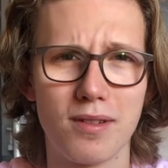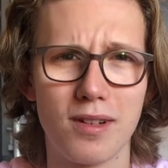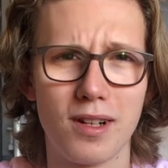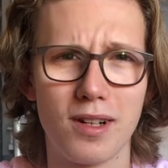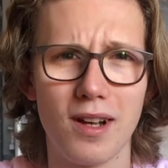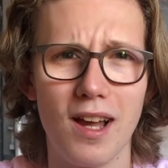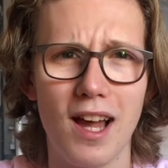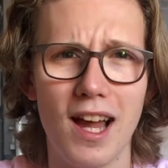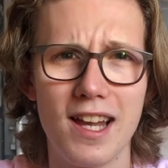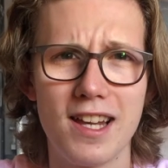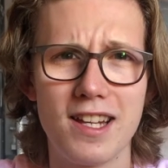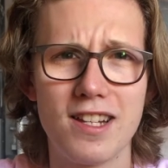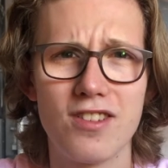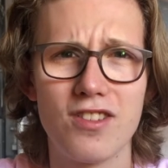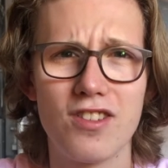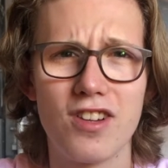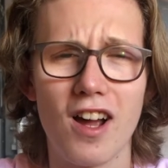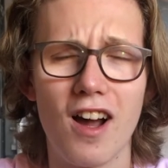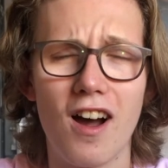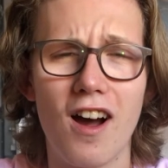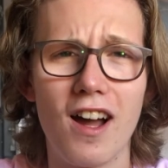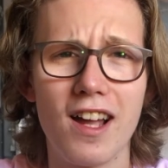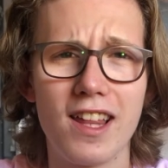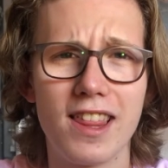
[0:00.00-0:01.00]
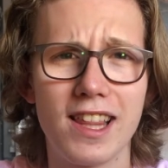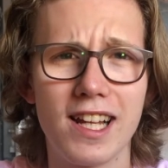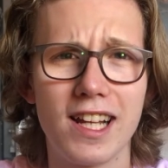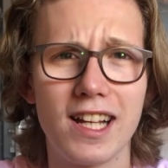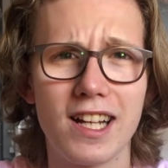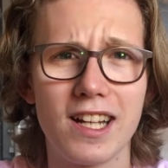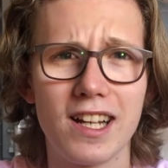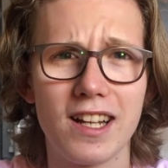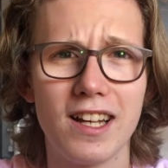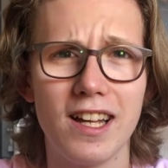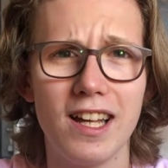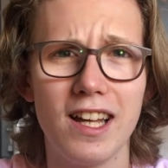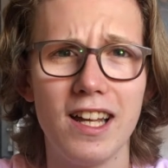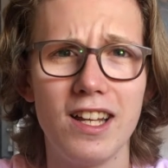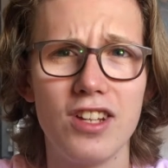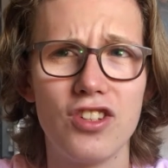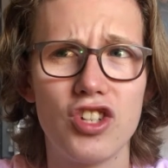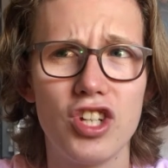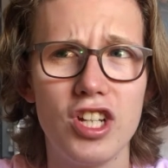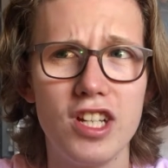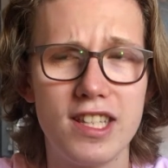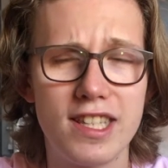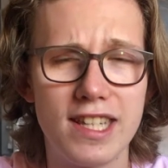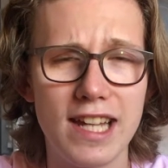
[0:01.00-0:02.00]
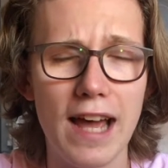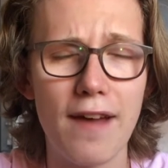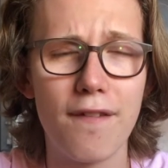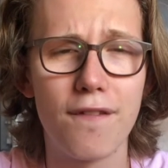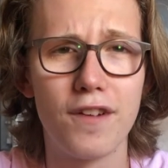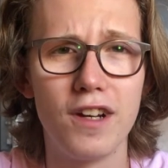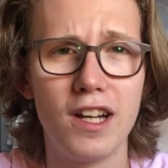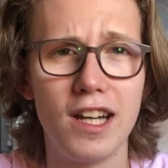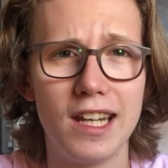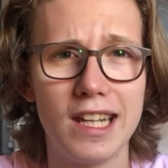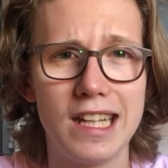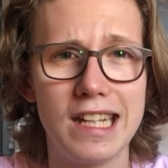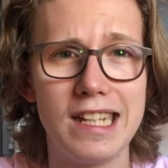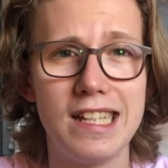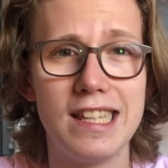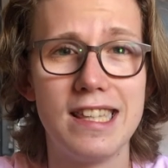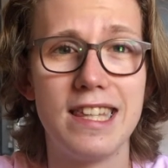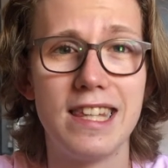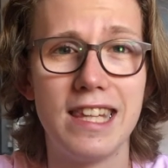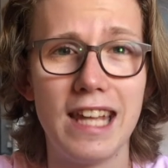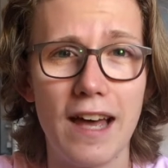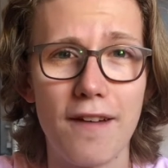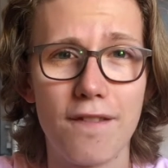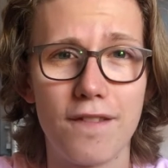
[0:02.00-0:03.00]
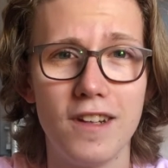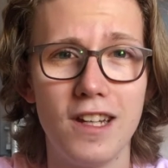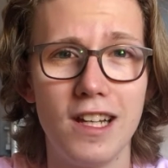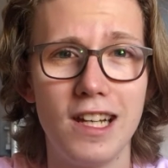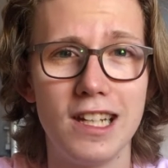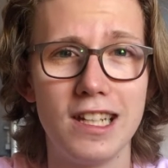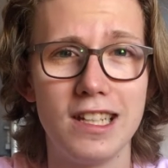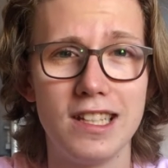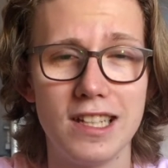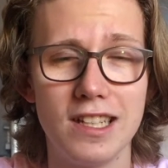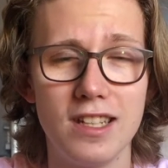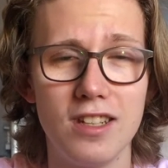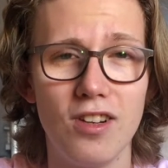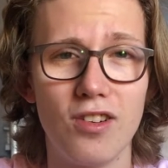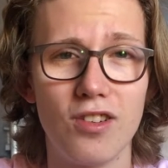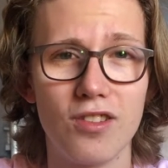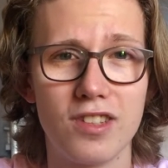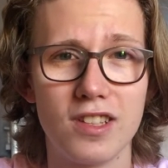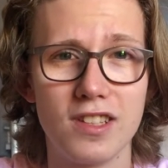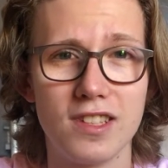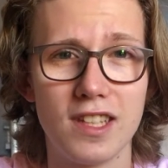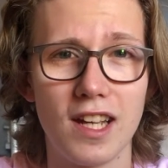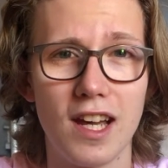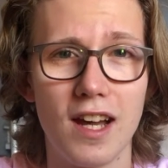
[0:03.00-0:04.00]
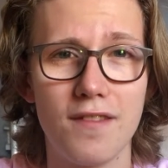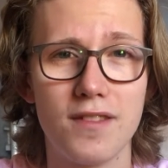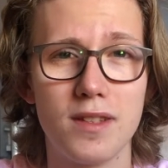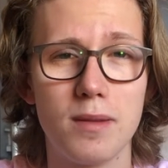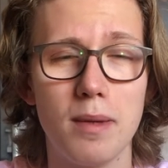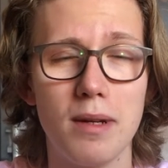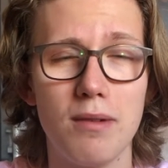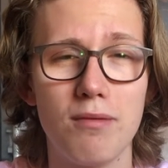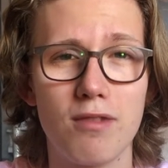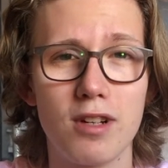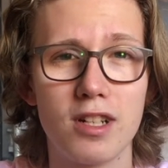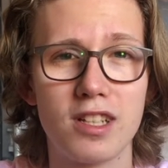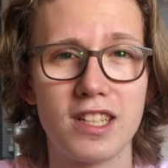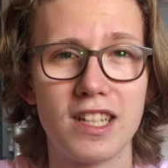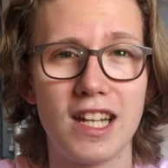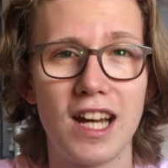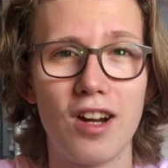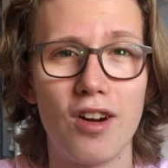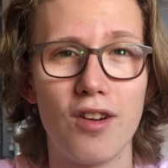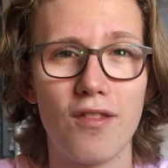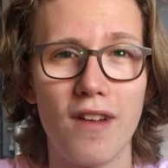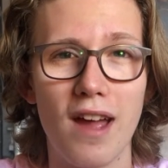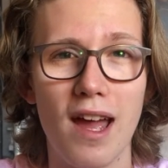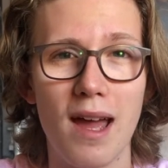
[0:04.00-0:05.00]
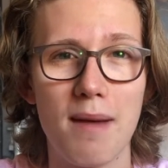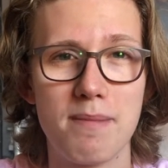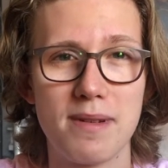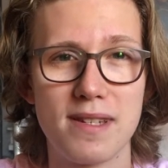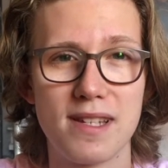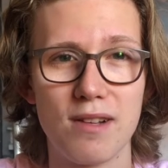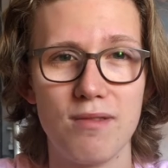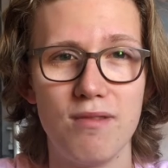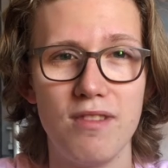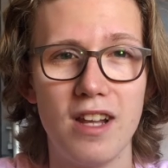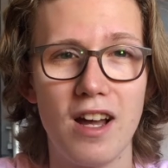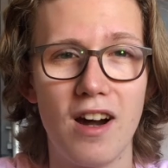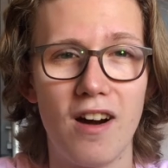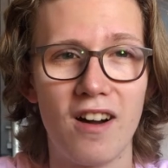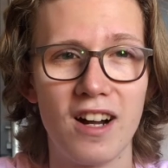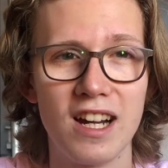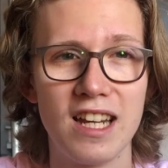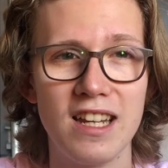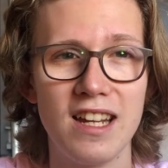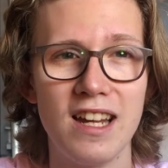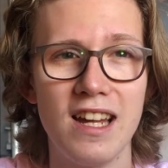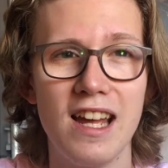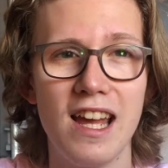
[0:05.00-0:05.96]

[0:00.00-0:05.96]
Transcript: and I think she definitely did not deserve to be written out of Episode 9.